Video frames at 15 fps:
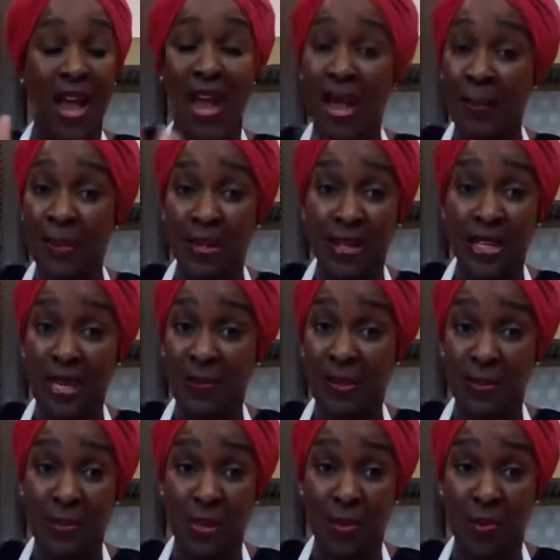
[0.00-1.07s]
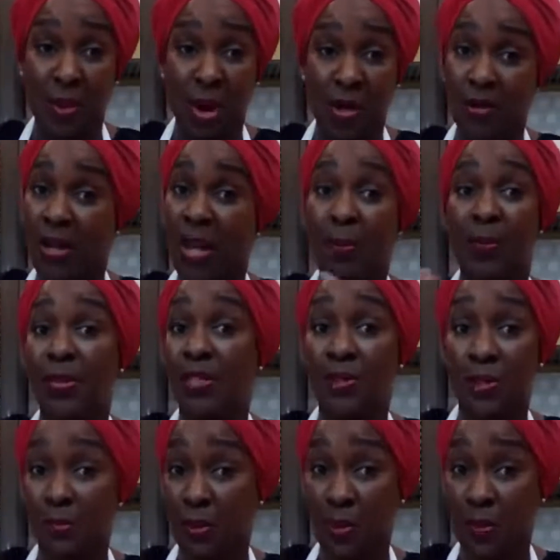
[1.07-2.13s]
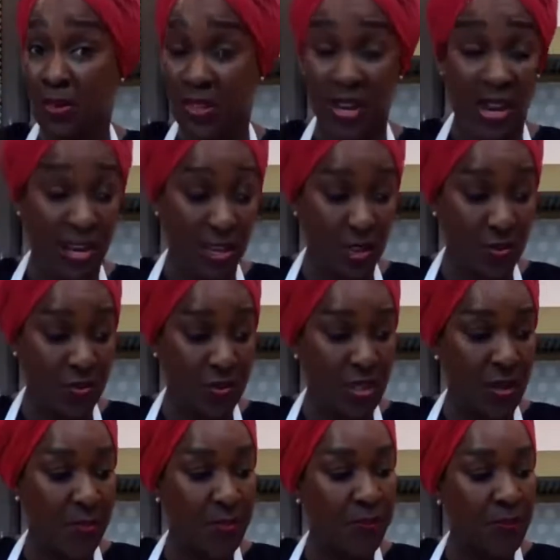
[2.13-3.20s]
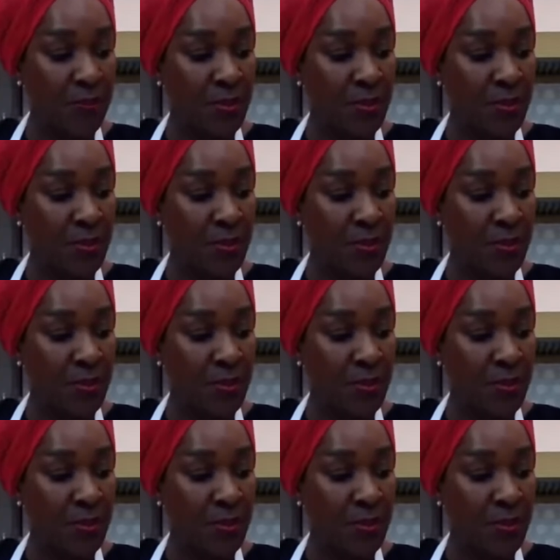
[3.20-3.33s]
I'm going to keep them in the water up until the moment that I use them.